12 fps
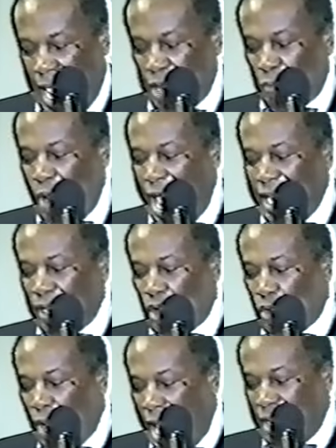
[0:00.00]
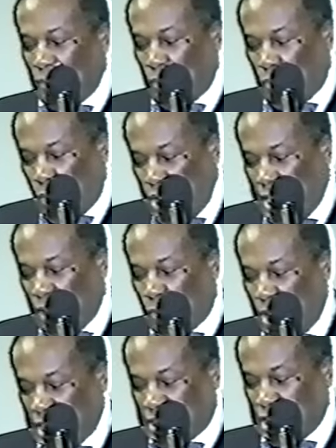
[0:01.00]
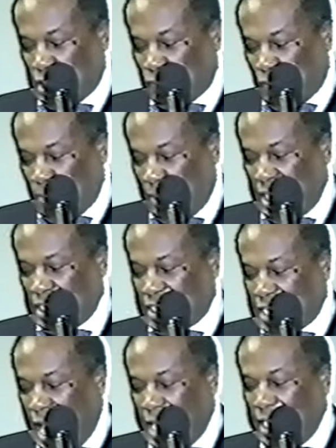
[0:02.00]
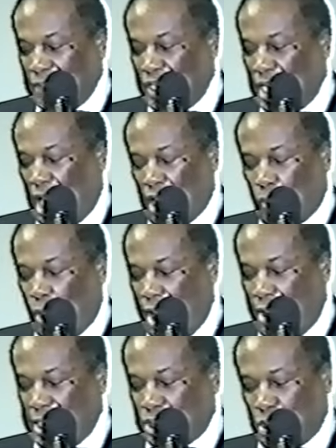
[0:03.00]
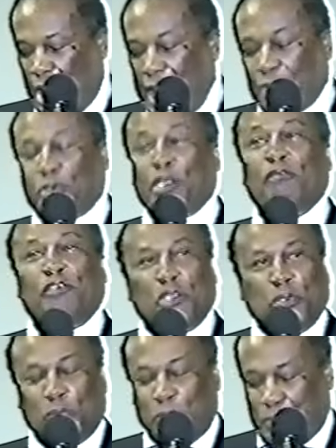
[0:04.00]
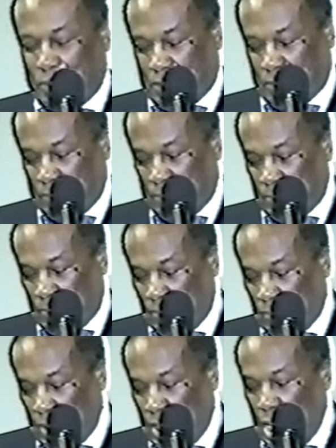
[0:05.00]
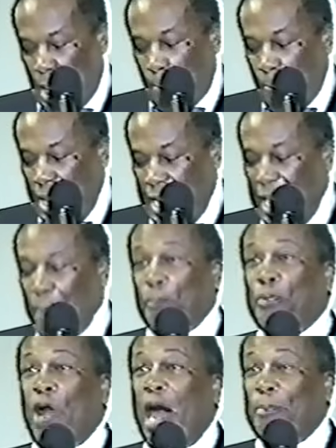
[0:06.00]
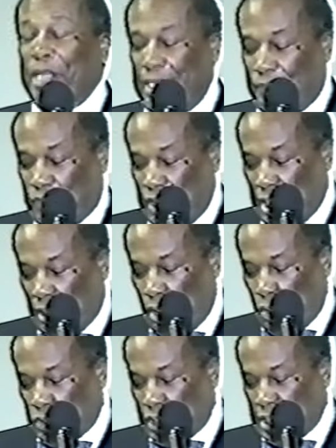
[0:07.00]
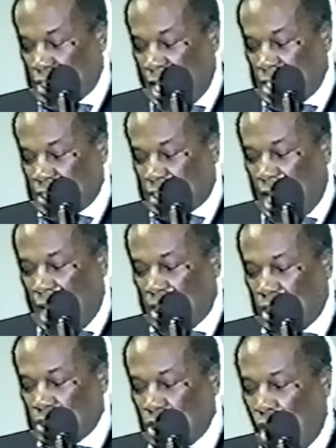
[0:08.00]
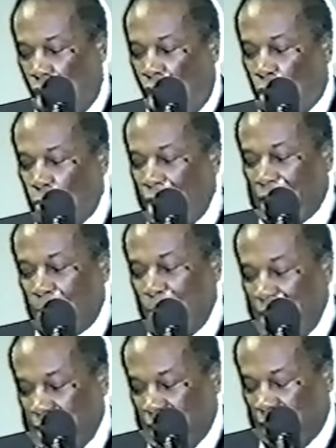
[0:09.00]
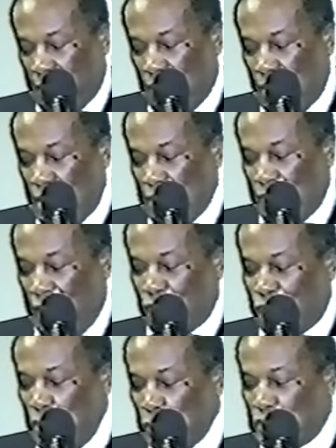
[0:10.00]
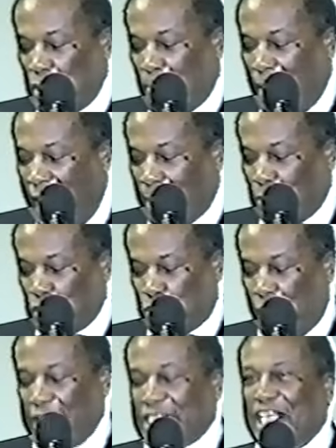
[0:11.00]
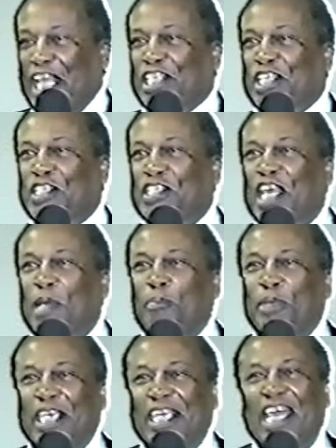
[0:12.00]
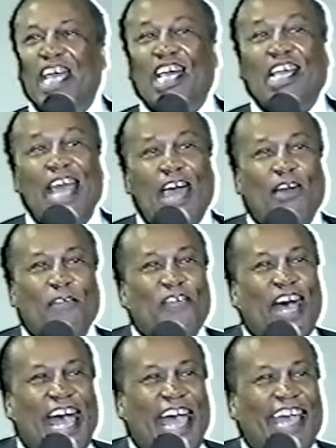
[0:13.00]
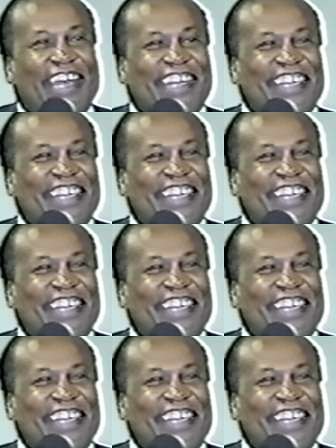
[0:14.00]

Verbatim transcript: and radical right wing racists from inciting the unwary to hatred of Jews, many prominent theologians and scholars are recommending that future Bible translations be clarified.